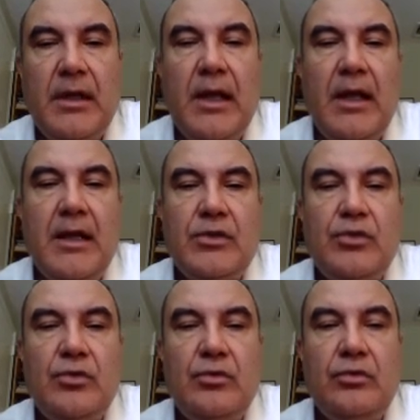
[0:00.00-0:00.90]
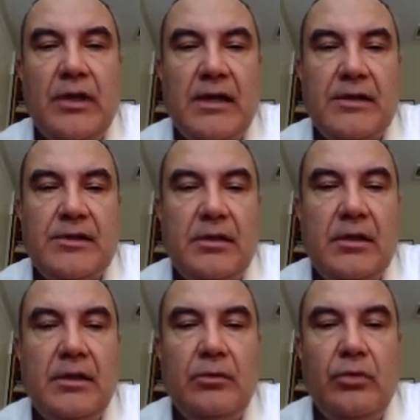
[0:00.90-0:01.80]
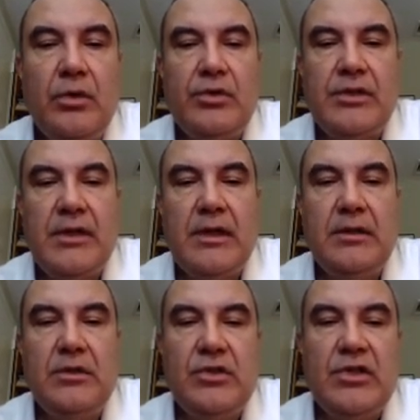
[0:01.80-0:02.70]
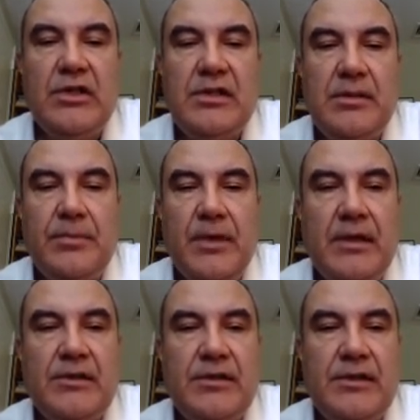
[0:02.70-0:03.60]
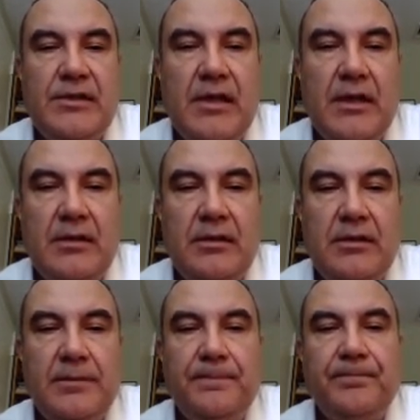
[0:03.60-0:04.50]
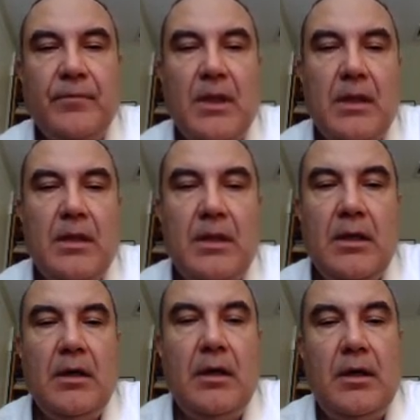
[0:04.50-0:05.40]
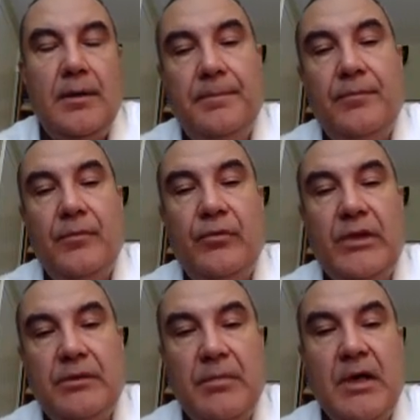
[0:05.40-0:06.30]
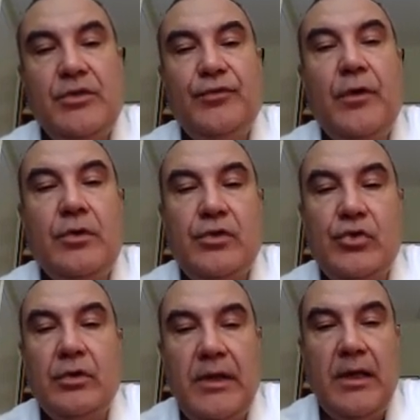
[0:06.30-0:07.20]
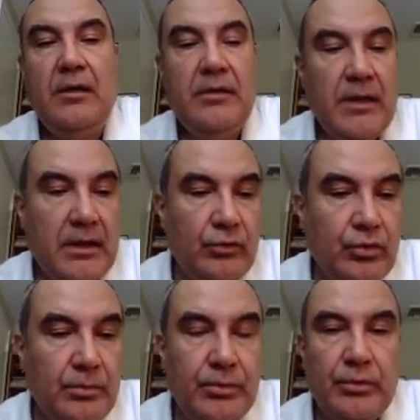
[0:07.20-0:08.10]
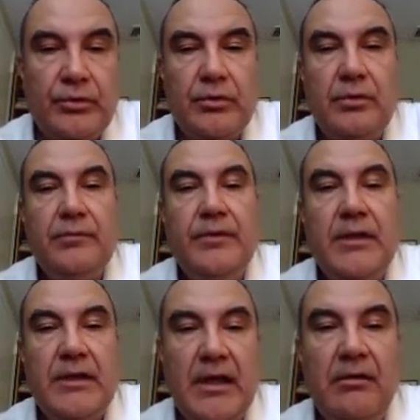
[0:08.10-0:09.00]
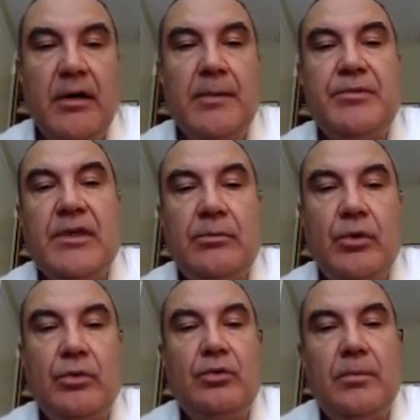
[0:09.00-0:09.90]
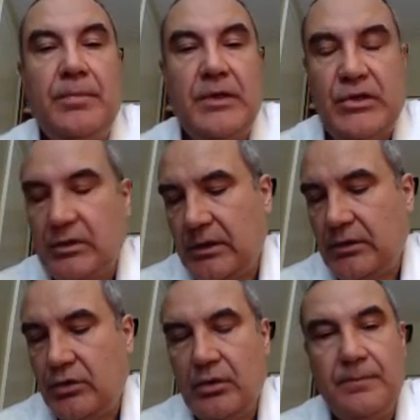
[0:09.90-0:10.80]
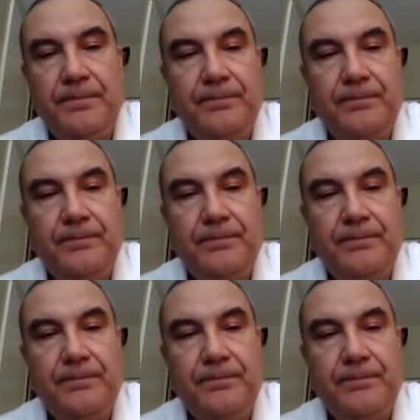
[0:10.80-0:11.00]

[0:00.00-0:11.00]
NXU does little worse than gzip and z-standard. Um, with much focus on area and throughput, we gave up some on compression ratio.